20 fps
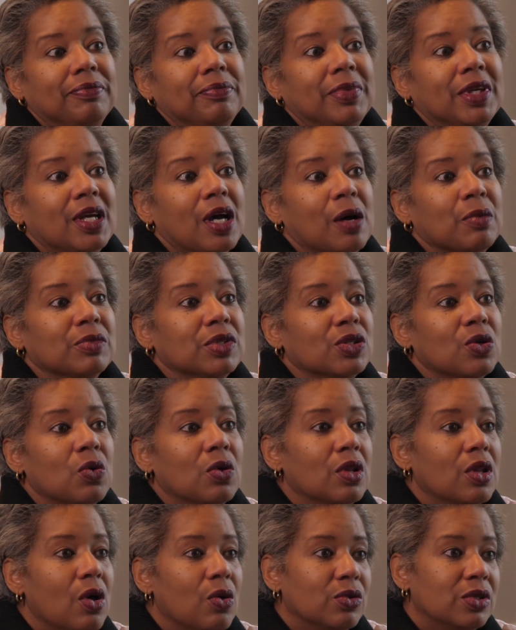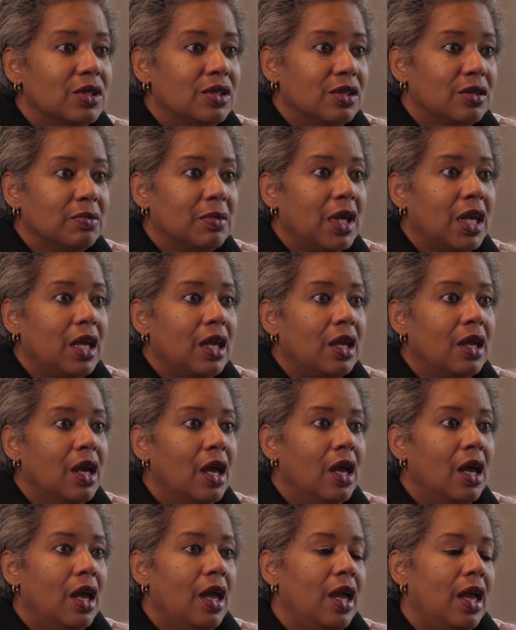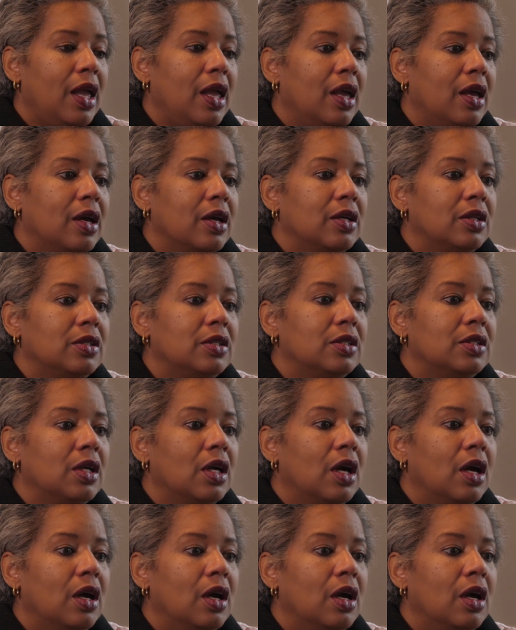become so close to me, and